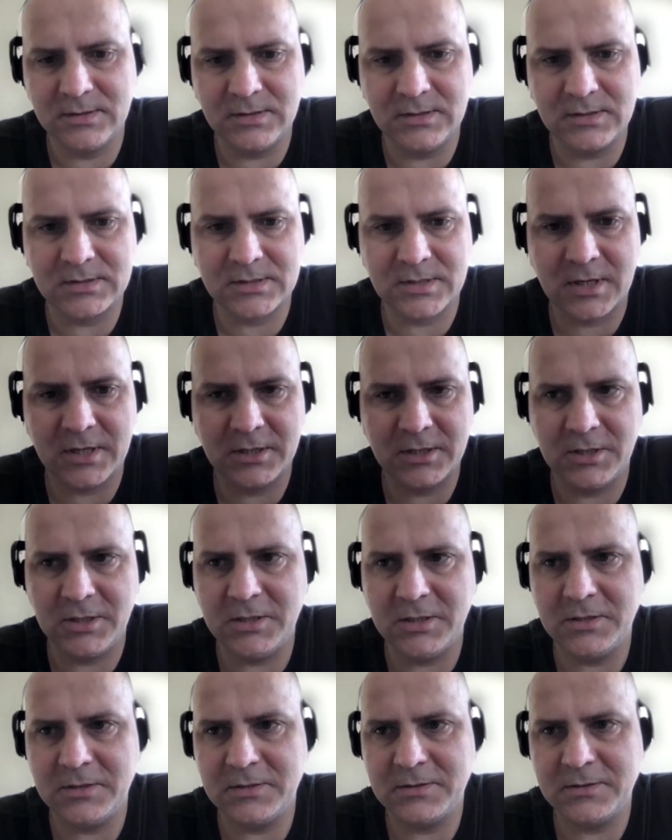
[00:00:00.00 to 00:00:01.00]
is
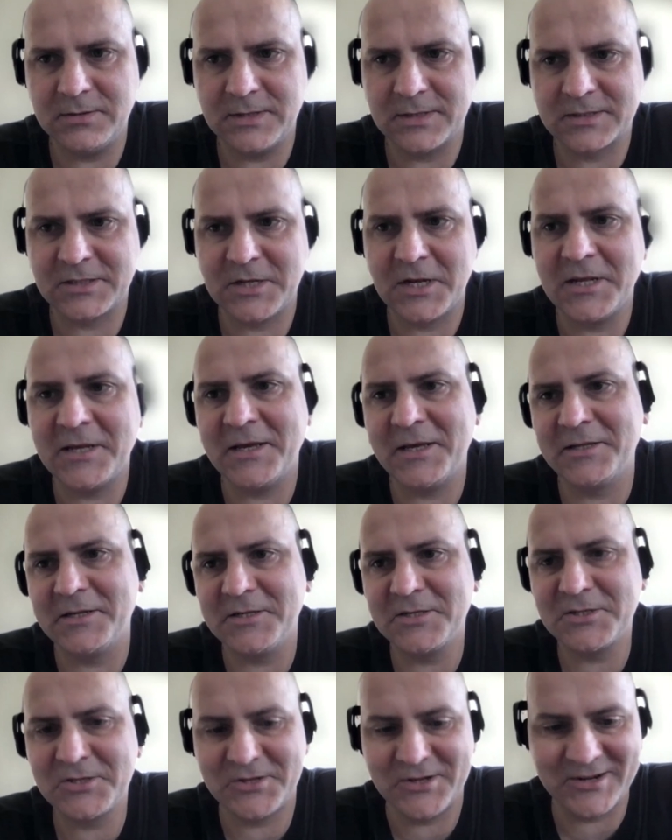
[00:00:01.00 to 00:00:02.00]
actually
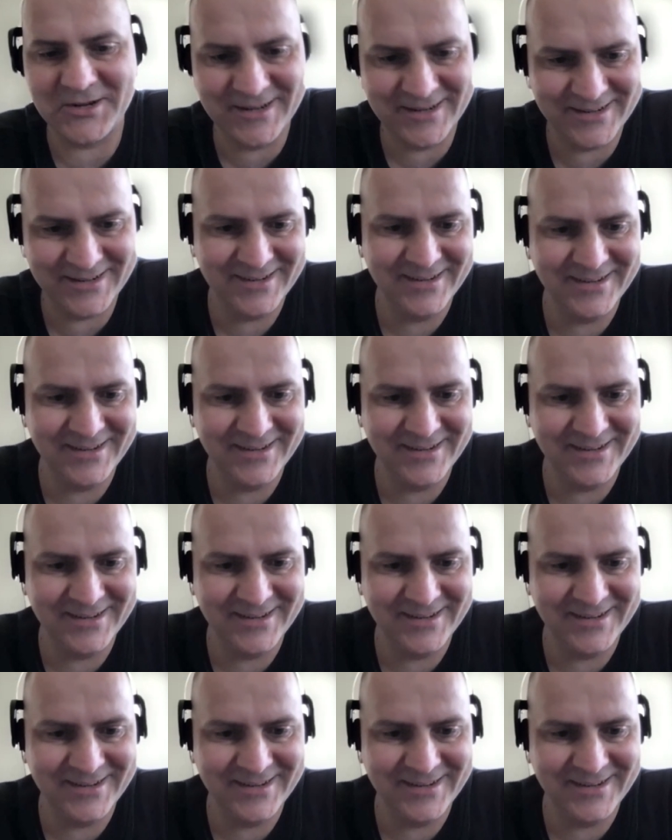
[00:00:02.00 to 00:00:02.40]
an issue.